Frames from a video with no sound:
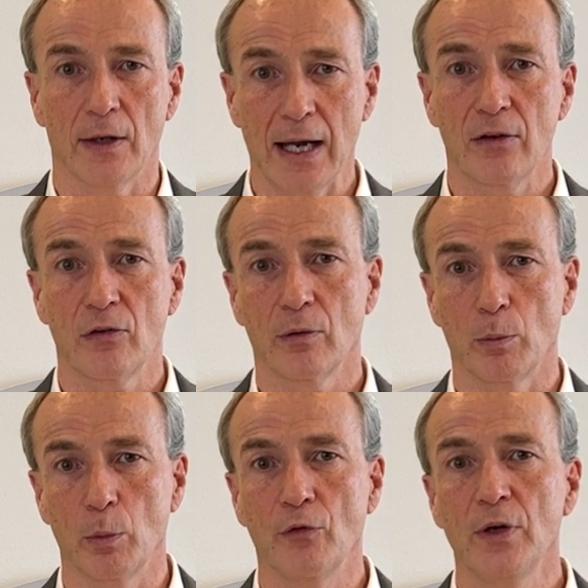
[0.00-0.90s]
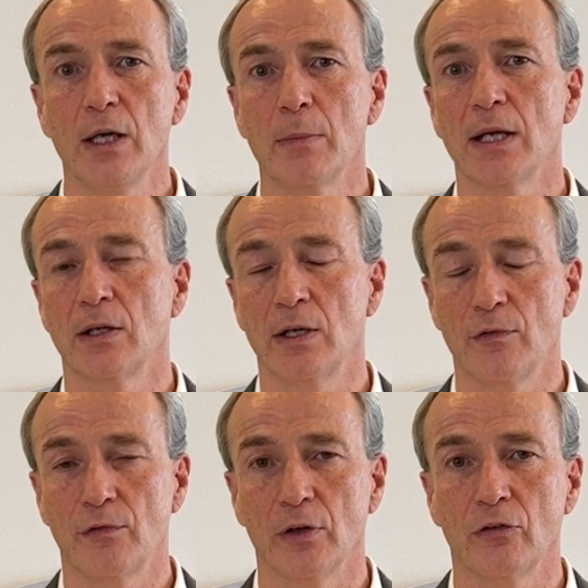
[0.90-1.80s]
that will really make the
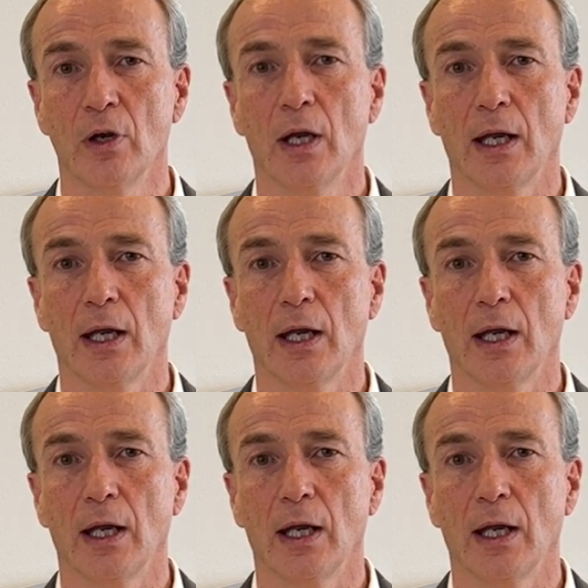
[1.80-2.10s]
difference